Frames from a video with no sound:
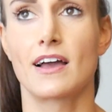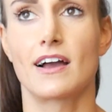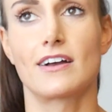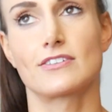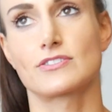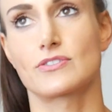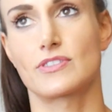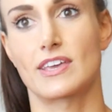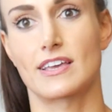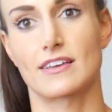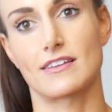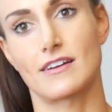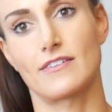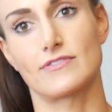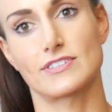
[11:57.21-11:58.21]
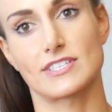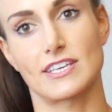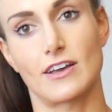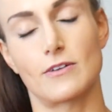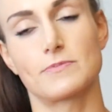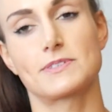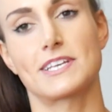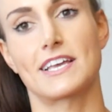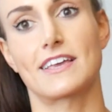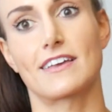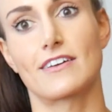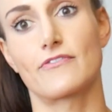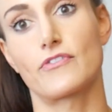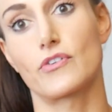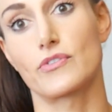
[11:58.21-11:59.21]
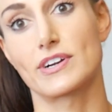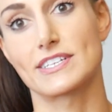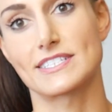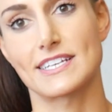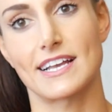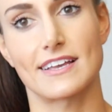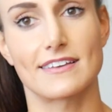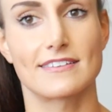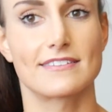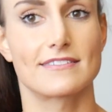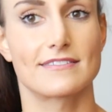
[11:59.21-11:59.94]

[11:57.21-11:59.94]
I also think it obviously helps taking a full rest day,